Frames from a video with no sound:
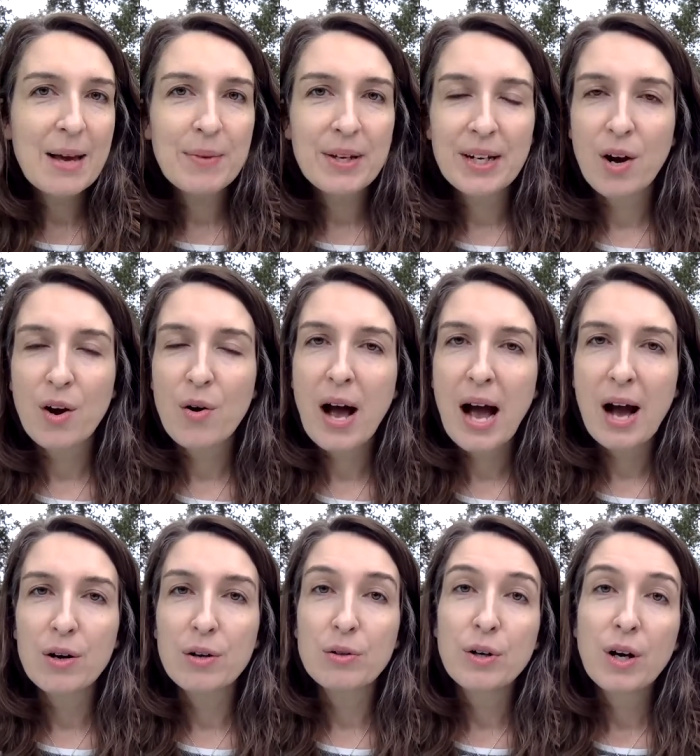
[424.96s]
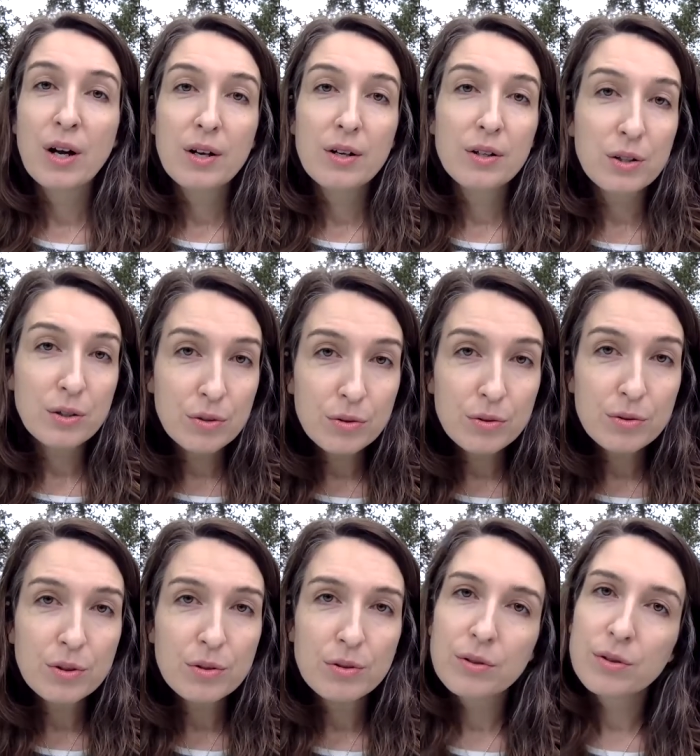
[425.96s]
me know how you
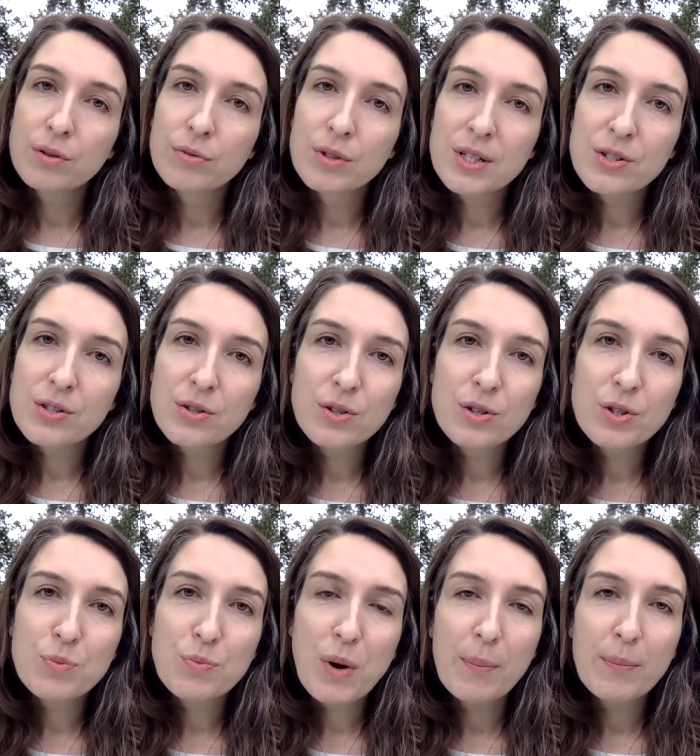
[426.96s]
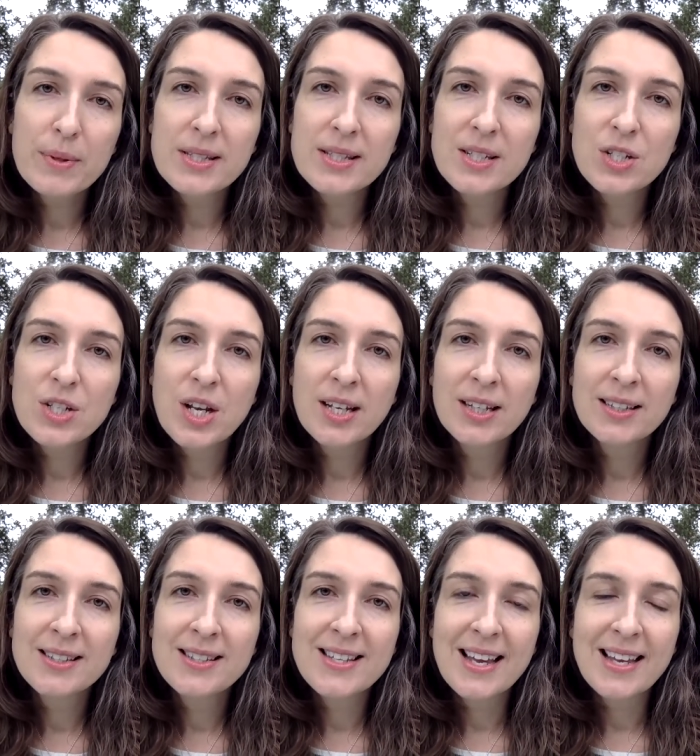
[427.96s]
research
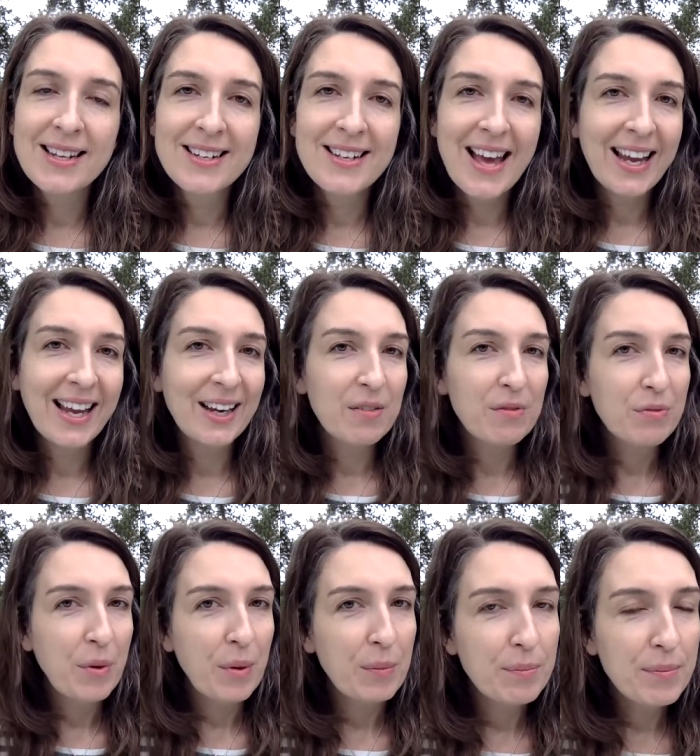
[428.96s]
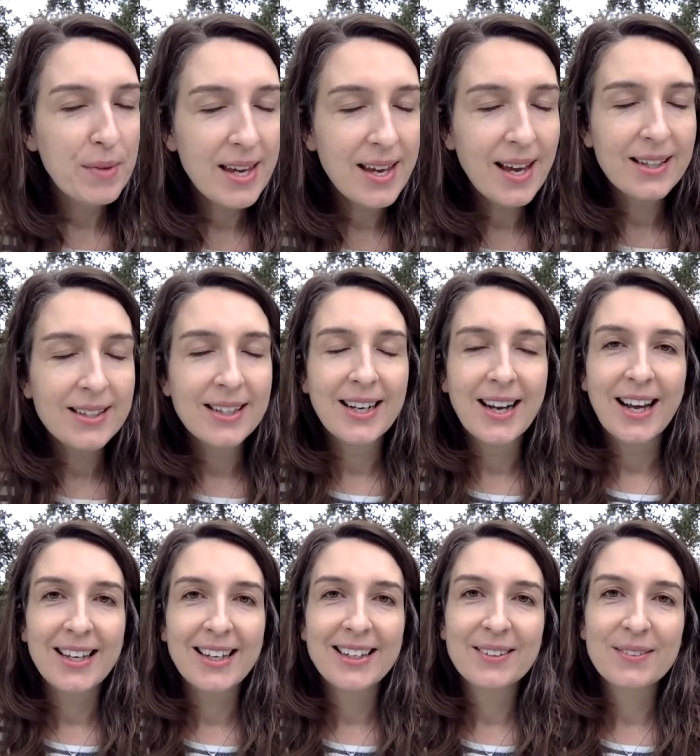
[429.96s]
propositions, and that can inform me, and then I
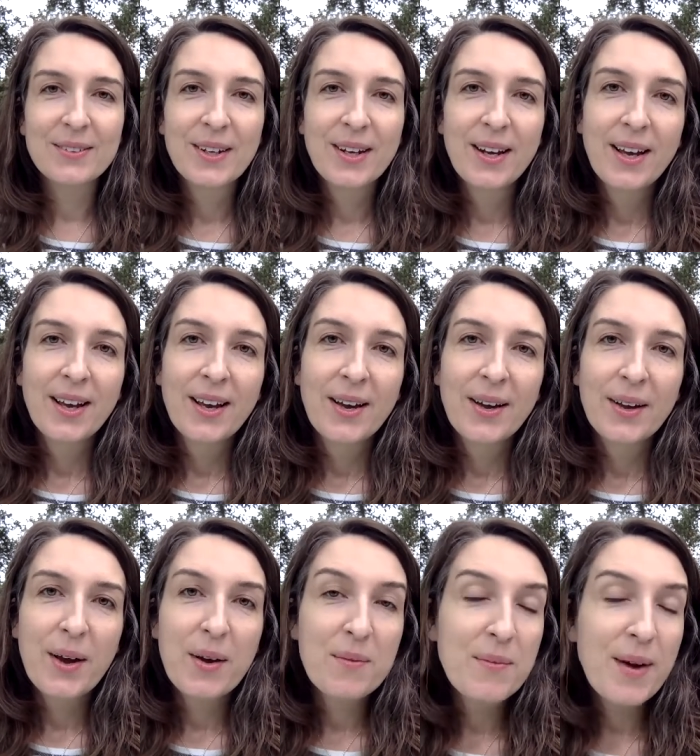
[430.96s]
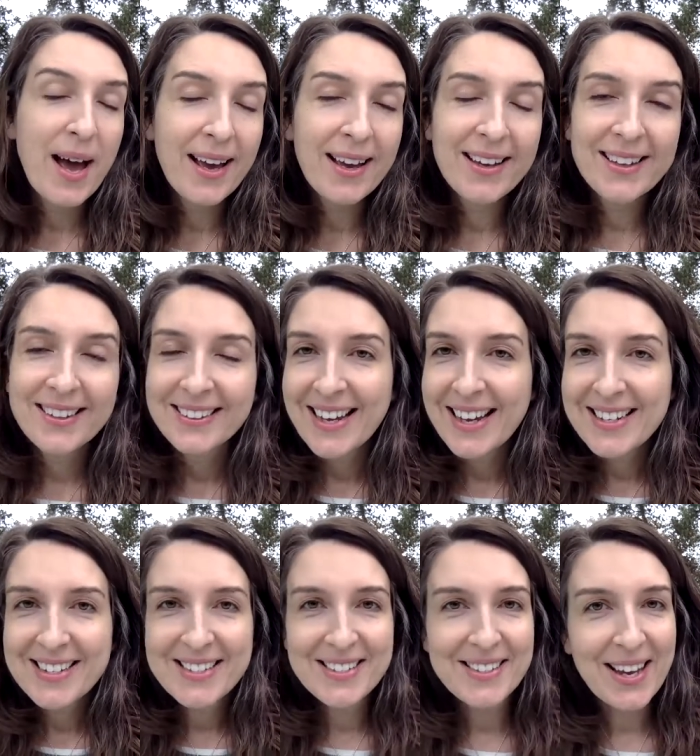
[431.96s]
can come back
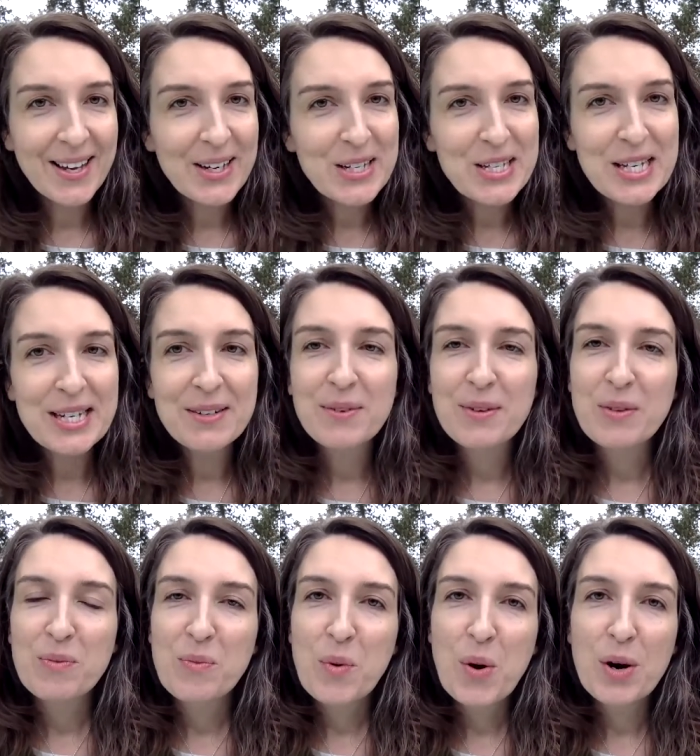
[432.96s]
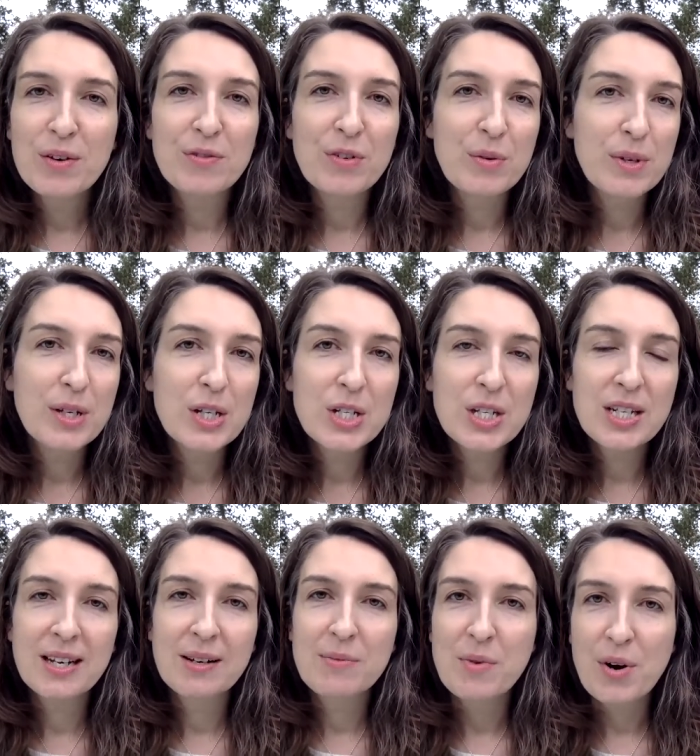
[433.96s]
next election with more information
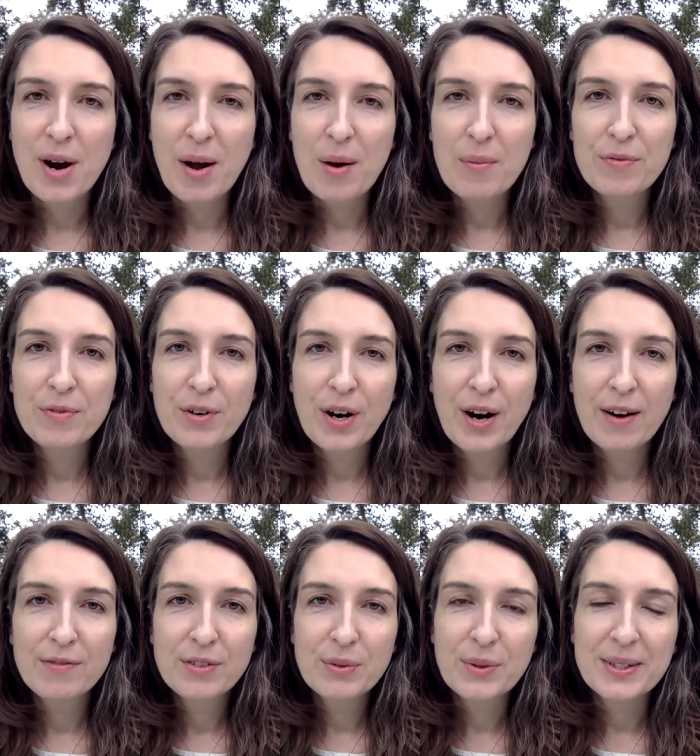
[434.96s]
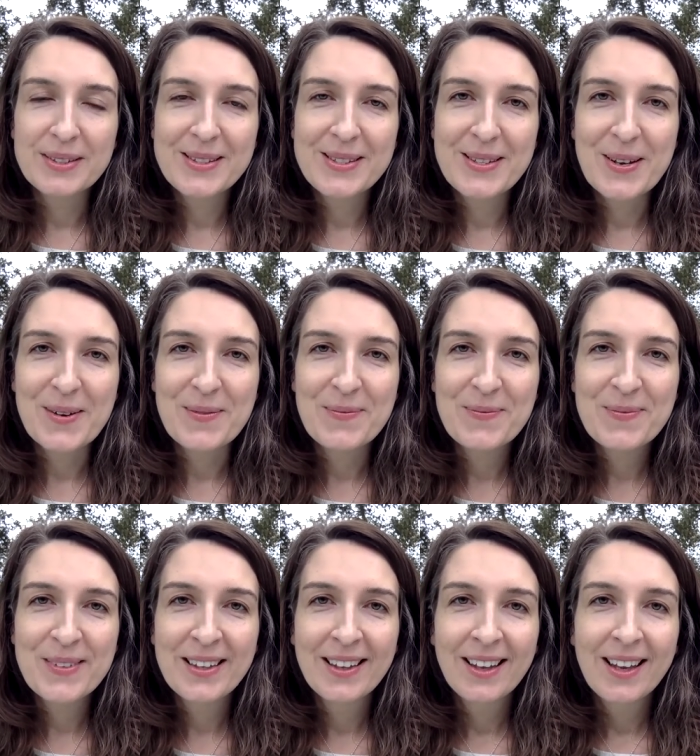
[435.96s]
and more help for everyone. So
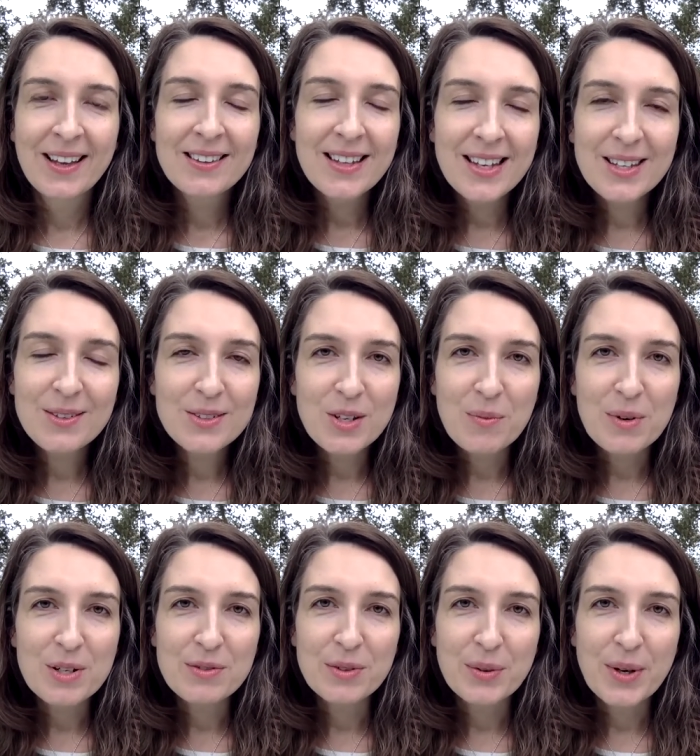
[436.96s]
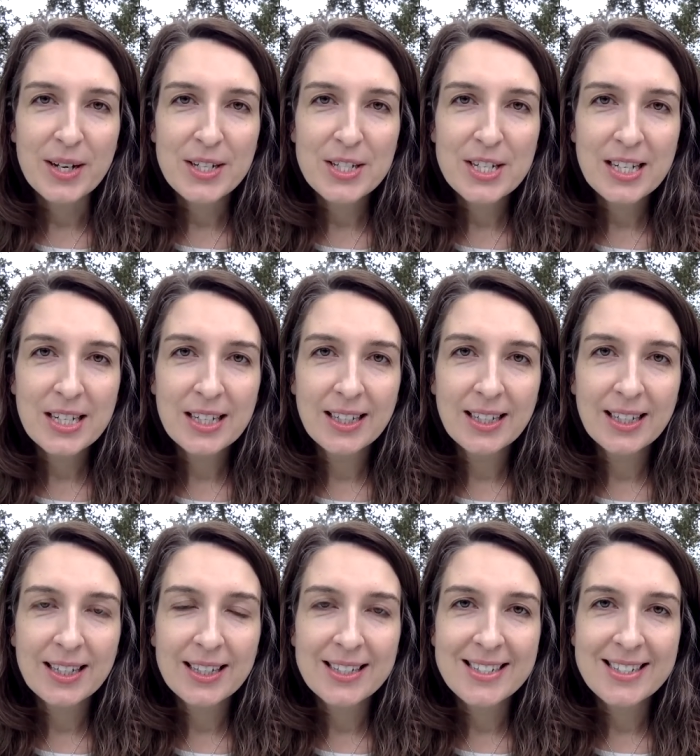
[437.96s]
thank you so much for watching,
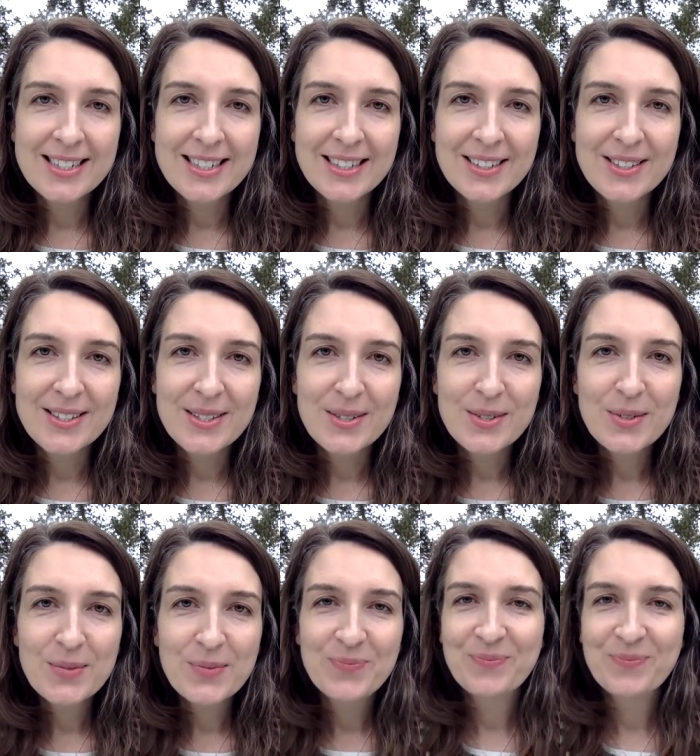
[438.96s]
and I'll see you soon.